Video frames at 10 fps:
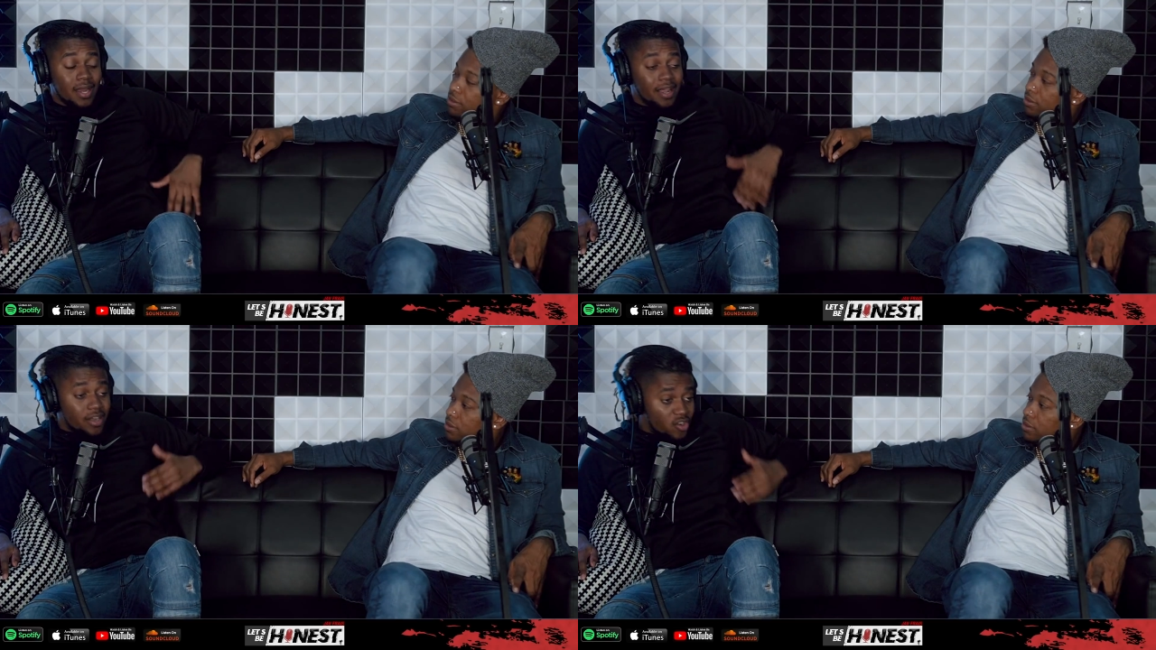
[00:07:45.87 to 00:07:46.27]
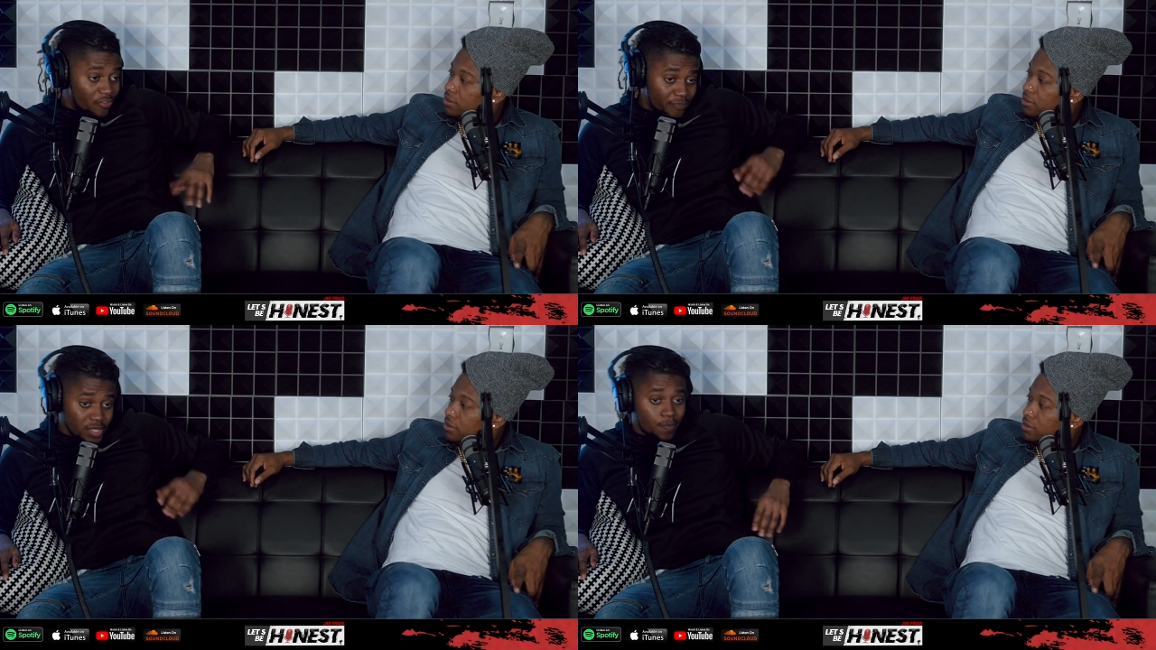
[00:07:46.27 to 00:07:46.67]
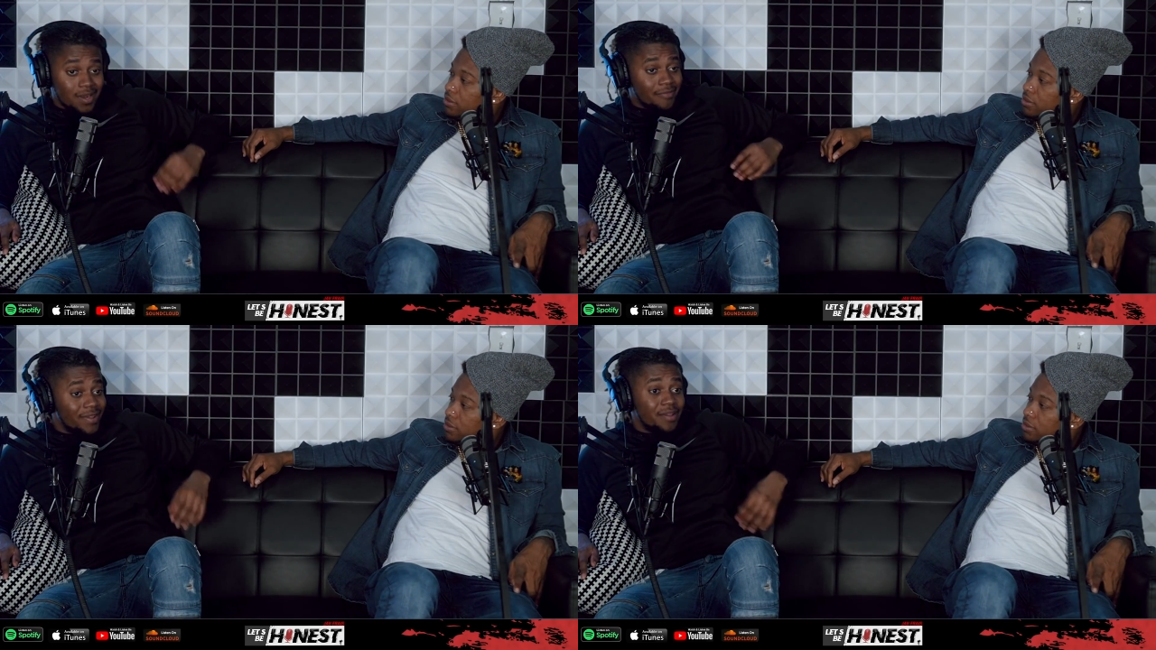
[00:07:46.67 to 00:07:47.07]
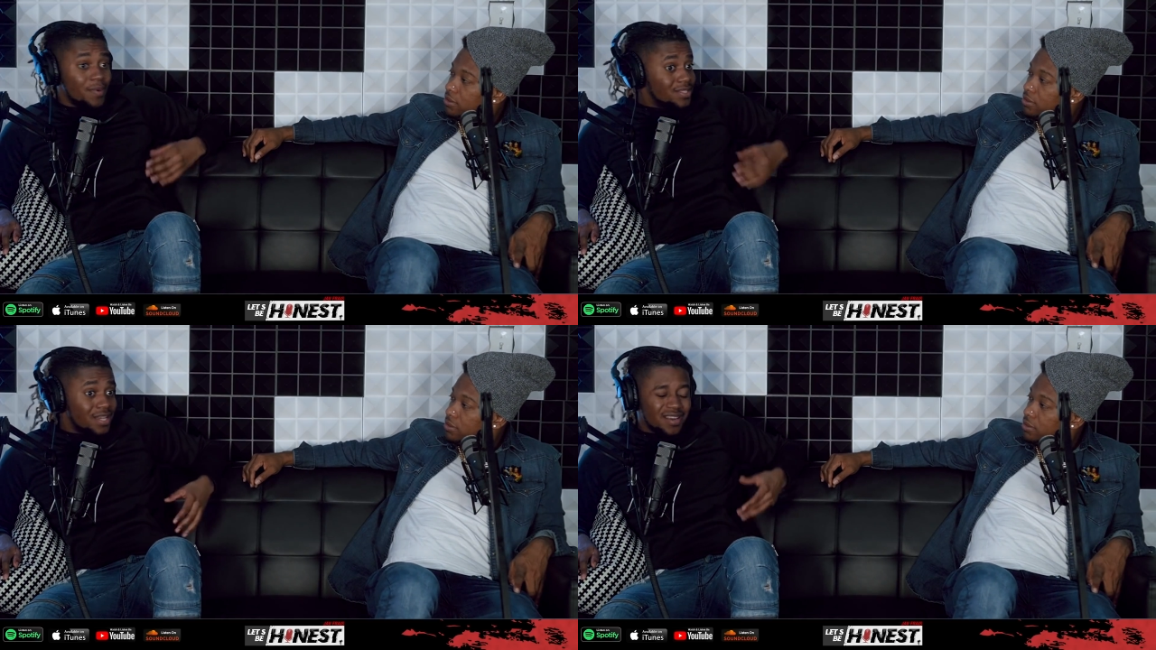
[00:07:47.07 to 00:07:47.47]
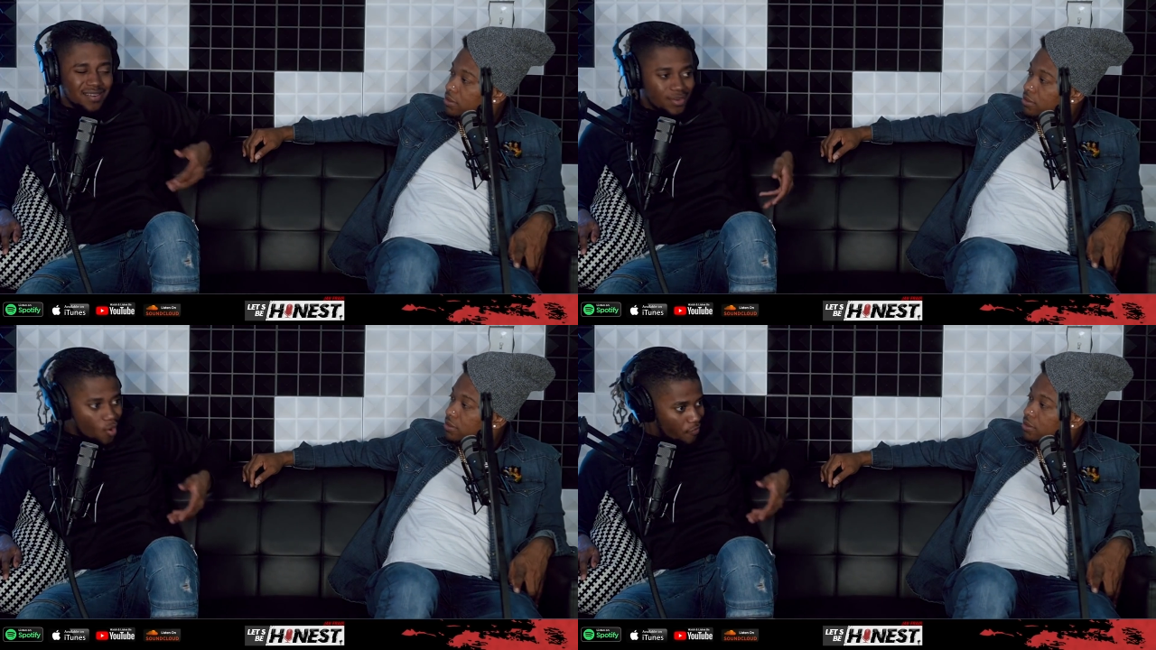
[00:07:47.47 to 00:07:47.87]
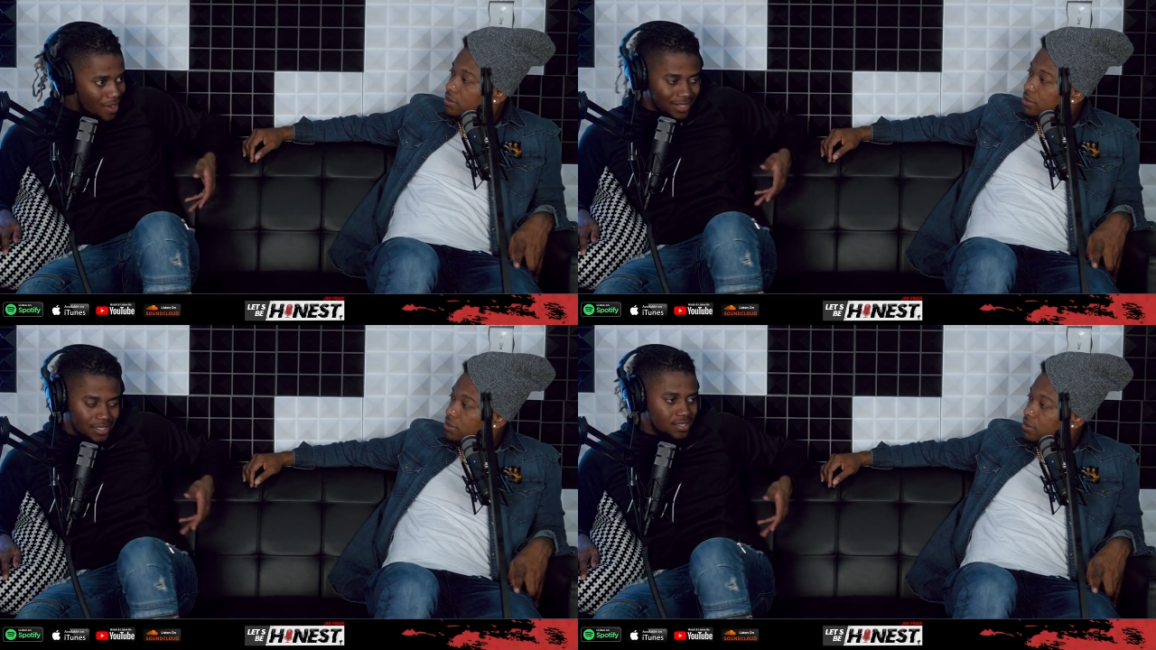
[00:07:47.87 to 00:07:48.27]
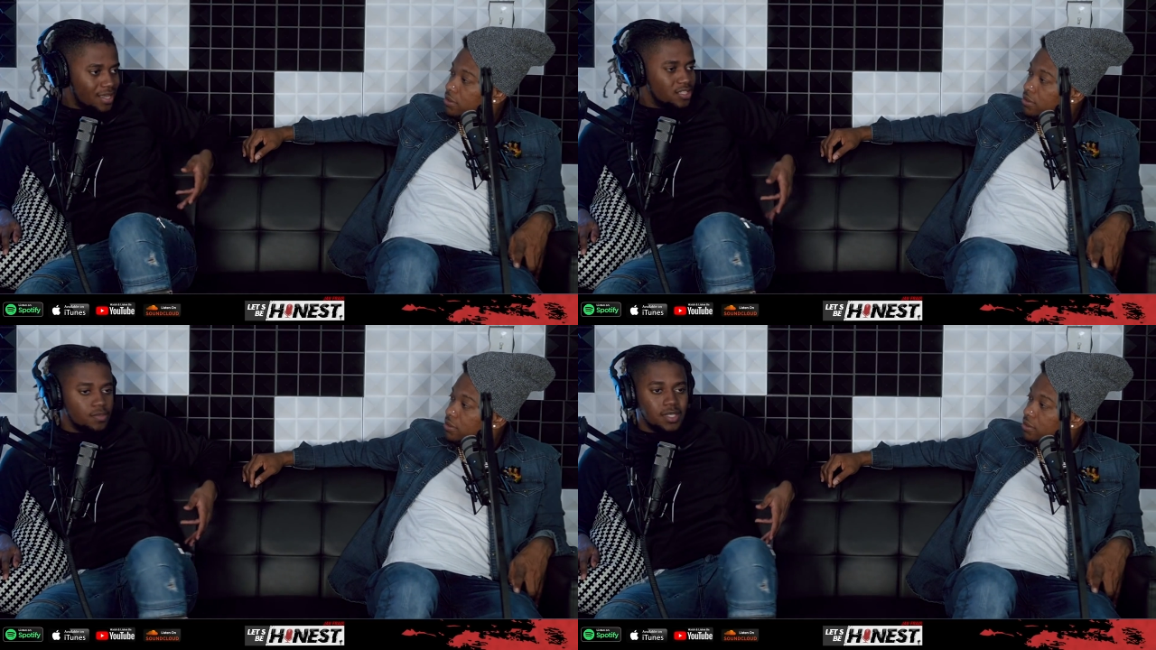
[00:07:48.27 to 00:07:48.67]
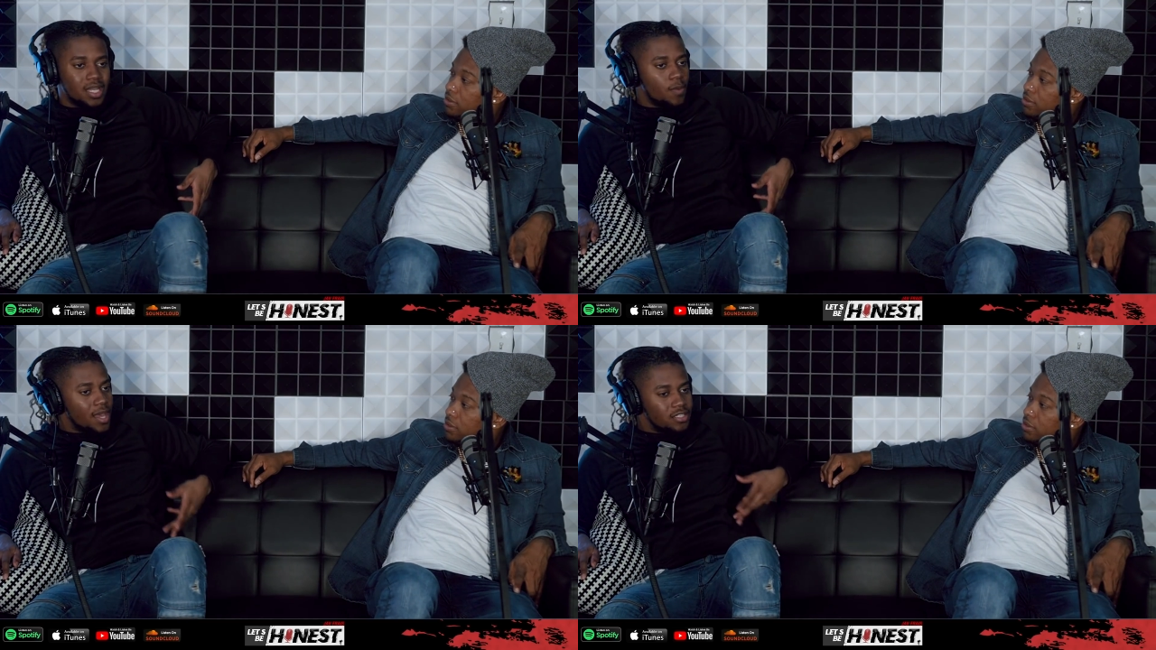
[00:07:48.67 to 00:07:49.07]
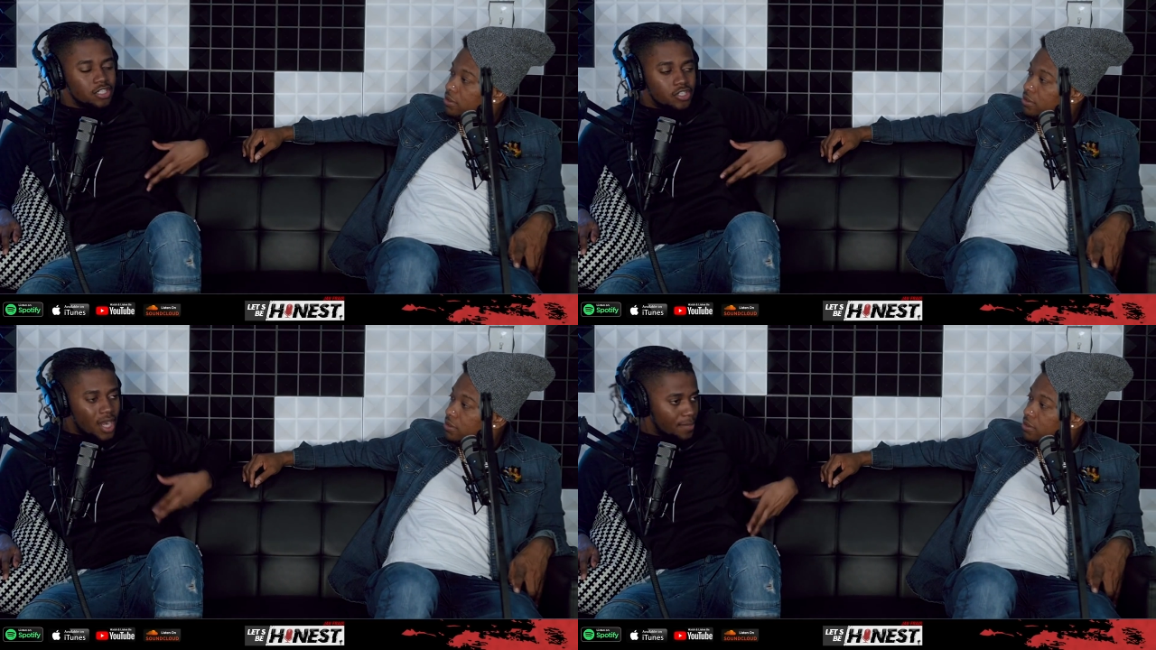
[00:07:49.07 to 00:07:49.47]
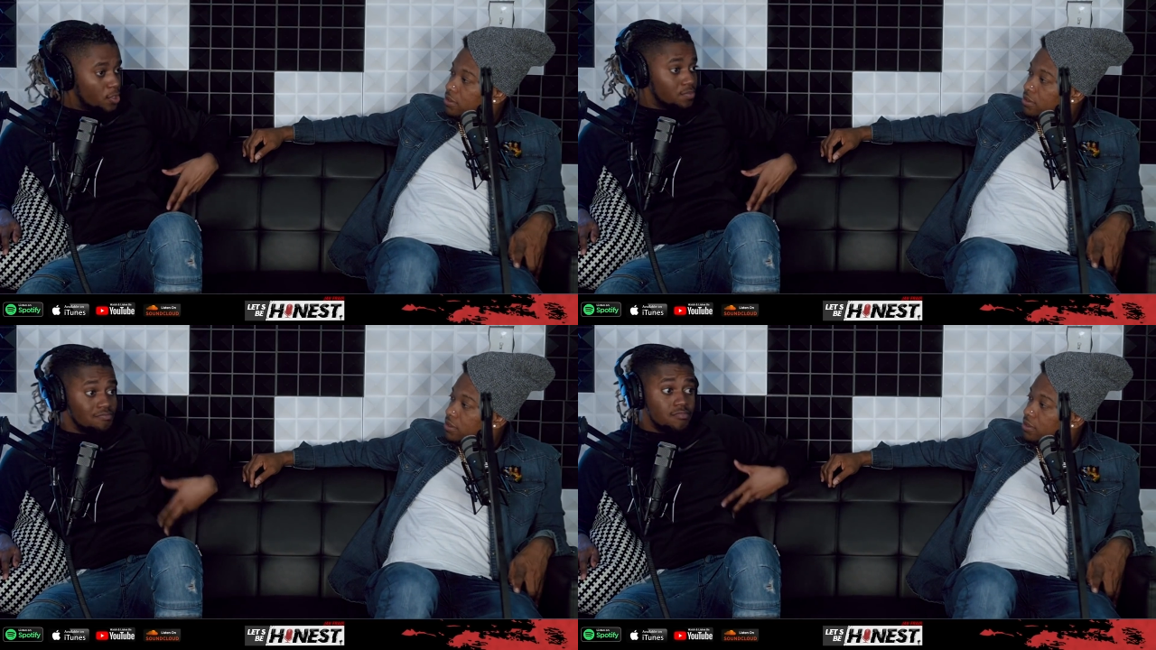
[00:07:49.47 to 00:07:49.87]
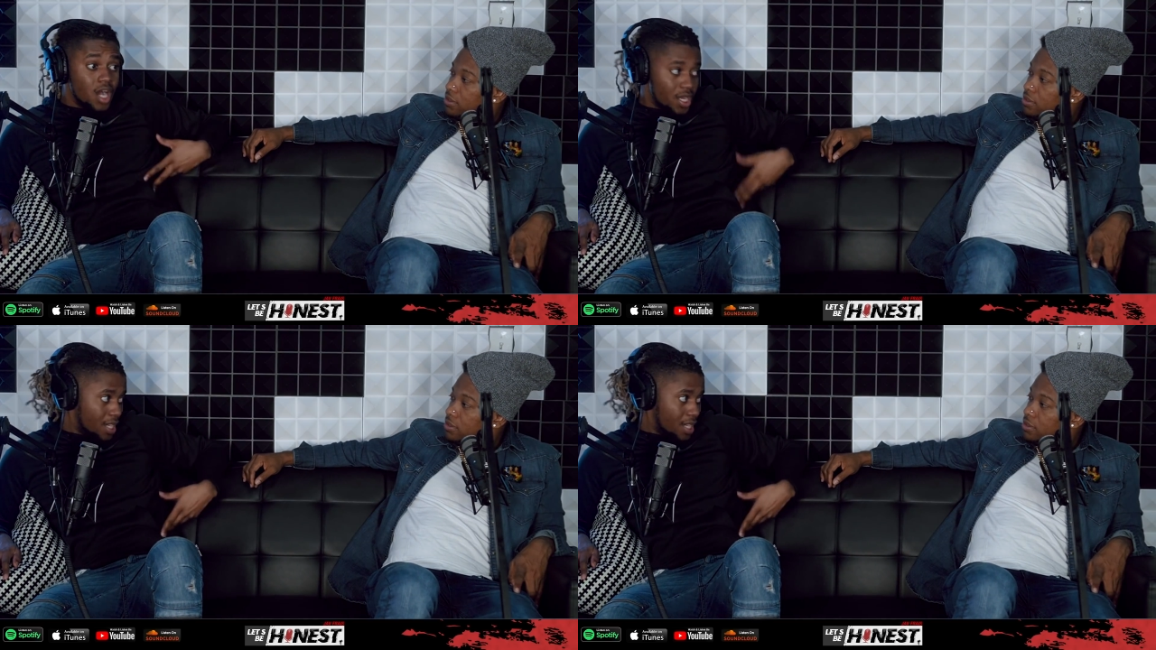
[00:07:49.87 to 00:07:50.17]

Speaker 1: And enough people are fired. I remember I said enough artists there in Jamaica, we are try, but bad